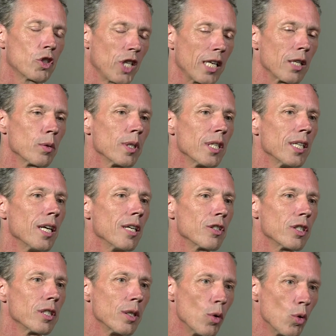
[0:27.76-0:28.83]
generally
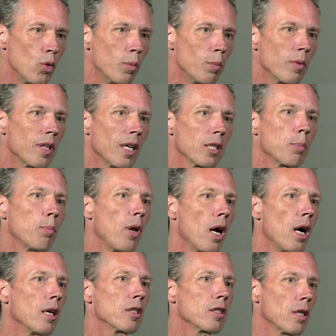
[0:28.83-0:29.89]
assume that
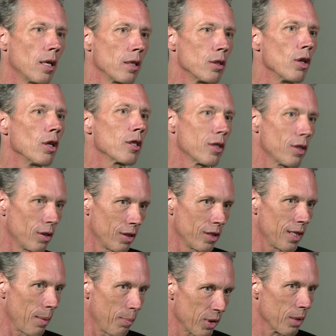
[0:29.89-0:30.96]
plants are not
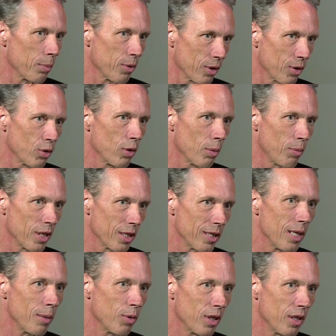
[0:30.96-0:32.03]
susceptible to a
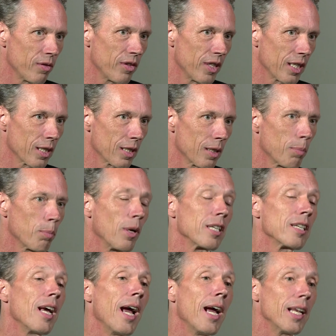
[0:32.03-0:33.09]
placebo effect,
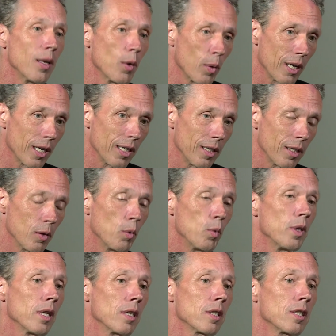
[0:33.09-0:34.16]
but anyway,
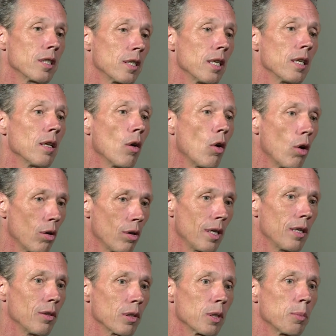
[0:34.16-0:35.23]
we are still, all
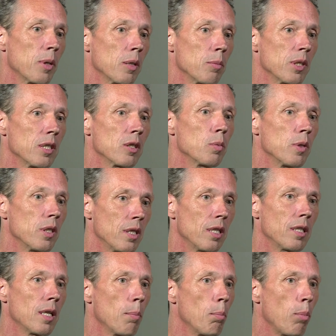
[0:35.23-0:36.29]
our experiments, we
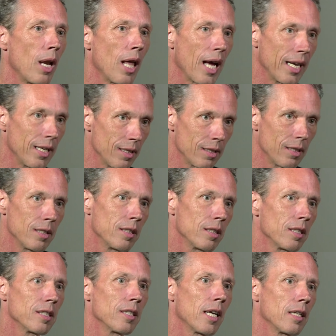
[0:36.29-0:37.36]
did them blinded in
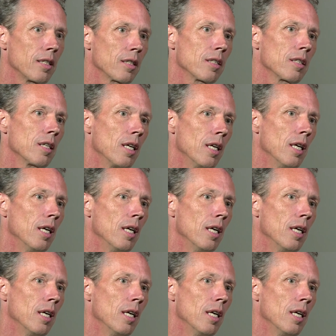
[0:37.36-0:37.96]
the sense